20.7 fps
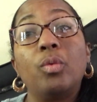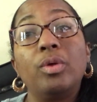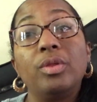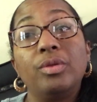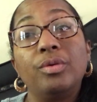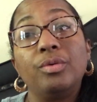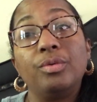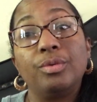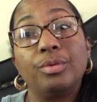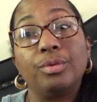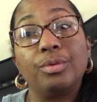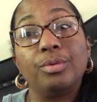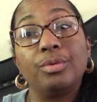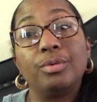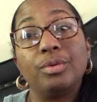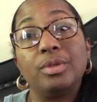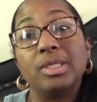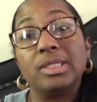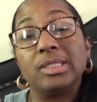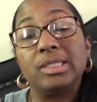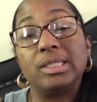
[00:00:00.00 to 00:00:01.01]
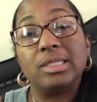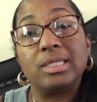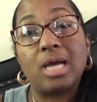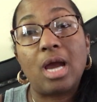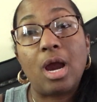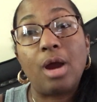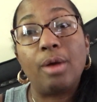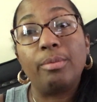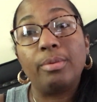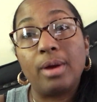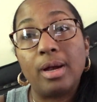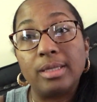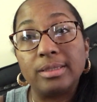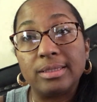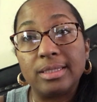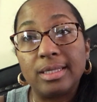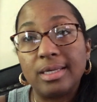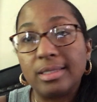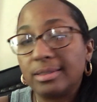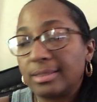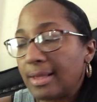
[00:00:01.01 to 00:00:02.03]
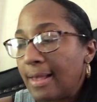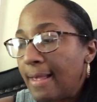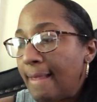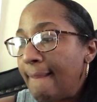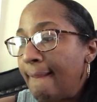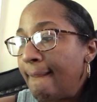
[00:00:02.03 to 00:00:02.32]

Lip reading: with you through this entire process.